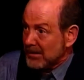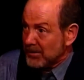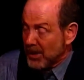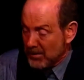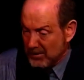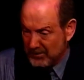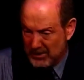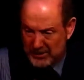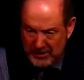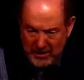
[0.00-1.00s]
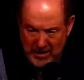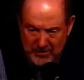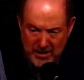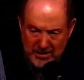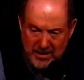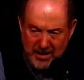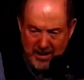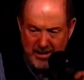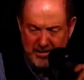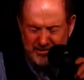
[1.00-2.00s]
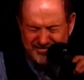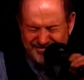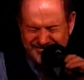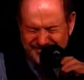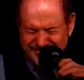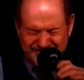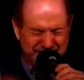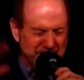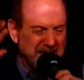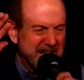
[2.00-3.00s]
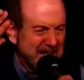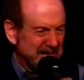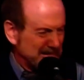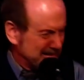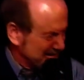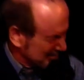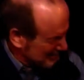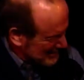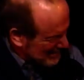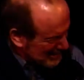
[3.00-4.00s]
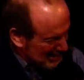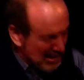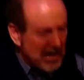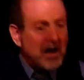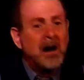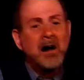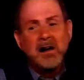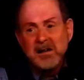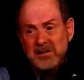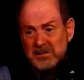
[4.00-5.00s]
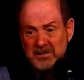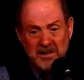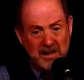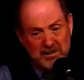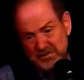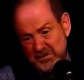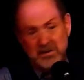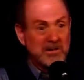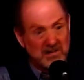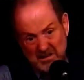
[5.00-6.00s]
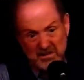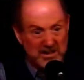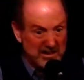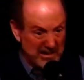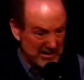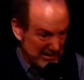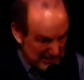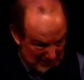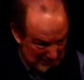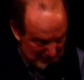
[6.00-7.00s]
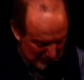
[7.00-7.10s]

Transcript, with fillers: never fall in love again. Forget it. I'll oh, never fall in love again.